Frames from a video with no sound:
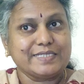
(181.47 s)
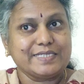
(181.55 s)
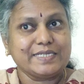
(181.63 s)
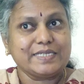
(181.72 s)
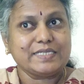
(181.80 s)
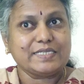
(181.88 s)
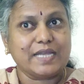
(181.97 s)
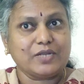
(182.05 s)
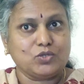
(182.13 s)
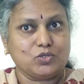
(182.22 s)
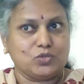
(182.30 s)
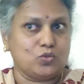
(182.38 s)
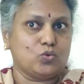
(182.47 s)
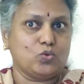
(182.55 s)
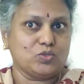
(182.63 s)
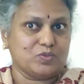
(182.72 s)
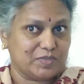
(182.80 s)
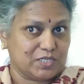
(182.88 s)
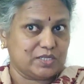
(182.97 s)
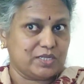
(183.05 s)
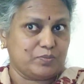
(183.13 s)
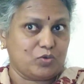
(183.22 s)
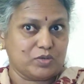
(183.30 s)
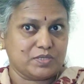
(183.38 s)
these and those, which it
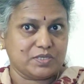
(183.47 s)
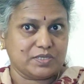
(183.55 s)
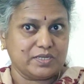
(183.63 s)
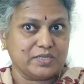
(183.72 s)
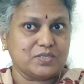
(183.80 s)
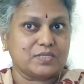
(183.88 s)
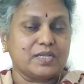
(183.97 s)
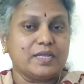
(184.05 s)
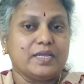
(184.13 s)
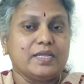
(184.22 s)
demonstrates.